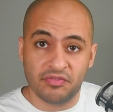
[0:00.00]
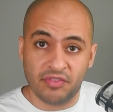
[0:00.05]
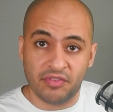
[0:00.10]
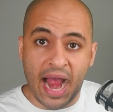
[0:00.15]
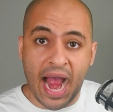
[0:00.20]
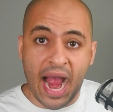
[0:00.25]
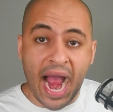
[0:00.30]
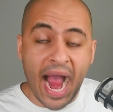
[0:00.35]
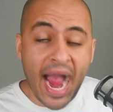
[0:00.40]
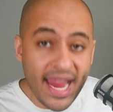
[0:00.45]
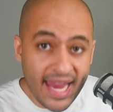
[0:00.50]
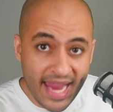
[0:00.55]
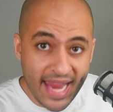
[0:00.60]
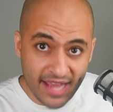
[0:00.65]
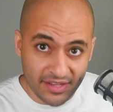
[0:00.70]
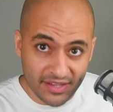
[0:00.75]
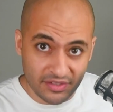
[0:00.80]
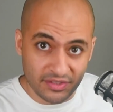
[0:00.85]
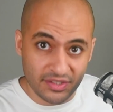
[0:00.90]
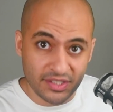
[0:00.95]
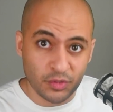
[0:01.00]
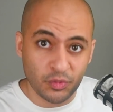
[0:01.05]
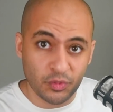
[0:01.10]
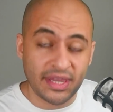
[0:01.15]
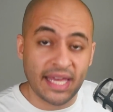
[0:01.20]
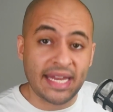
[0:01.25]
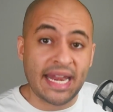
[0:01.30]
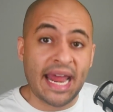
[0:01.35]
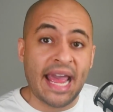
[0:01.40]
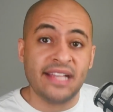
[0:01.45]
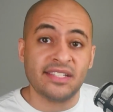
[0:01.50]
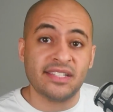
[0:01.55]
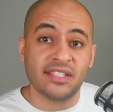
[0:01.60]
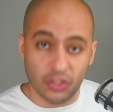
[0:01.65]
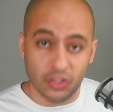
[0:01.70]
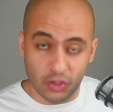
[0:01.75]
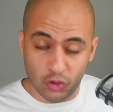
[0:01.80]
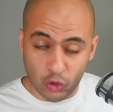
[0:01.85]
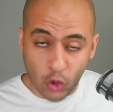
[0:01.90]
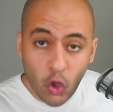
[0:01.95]
if I had to deal with that as
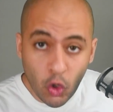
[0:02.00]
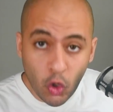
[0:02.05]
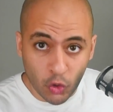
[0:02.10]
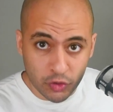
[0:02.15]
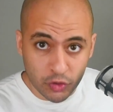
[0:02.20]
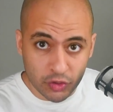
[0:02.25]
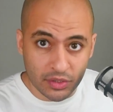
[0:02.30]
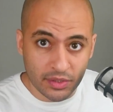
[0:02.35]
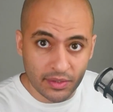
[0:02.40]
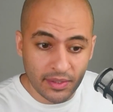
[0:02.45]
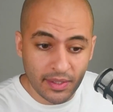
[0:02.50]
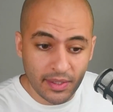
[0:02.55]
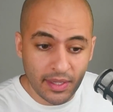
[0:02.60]
an adult.